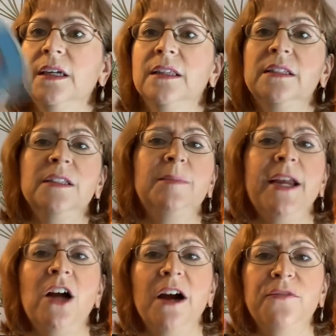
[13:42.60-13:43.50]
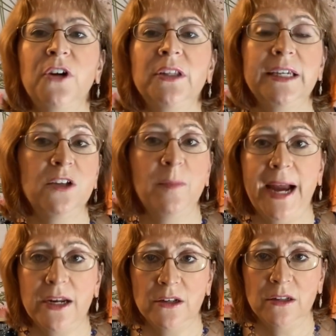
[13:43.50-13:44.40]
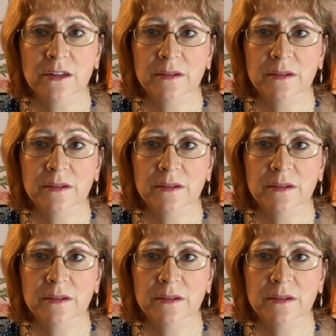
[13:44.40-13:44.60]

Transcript: This is my card for a legal battle.